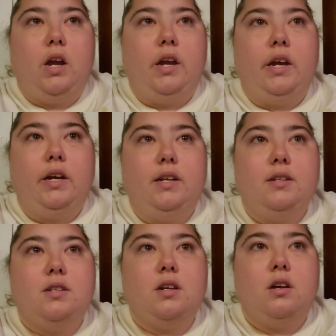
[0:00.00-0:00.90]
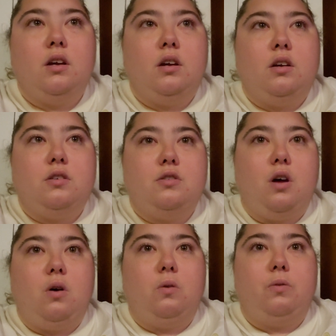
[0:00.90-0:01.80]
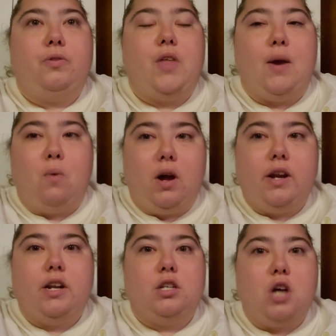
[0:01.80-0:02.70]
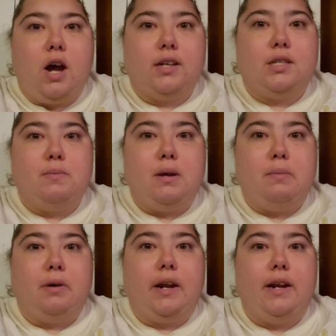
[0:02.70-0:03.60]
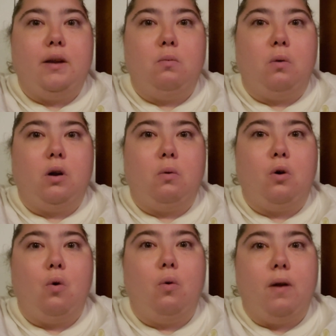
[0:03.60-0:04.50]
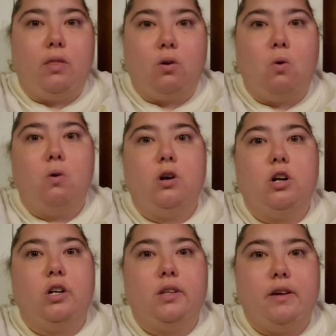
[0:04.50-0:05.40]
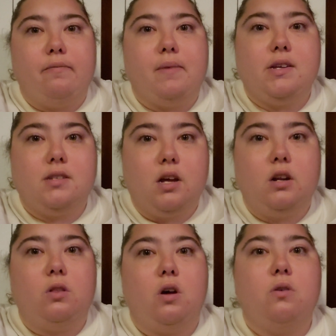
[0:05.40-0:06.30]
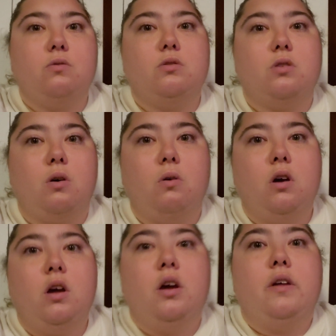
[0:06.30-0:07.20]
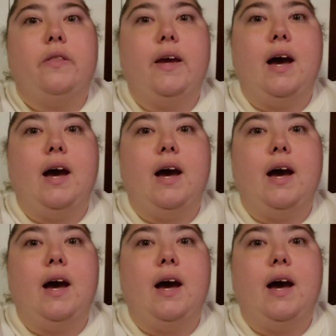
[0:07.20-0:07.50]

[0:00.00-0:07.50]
and so they wanted to talk to me, but I didn't want to go around the corner and leave my son alone. So they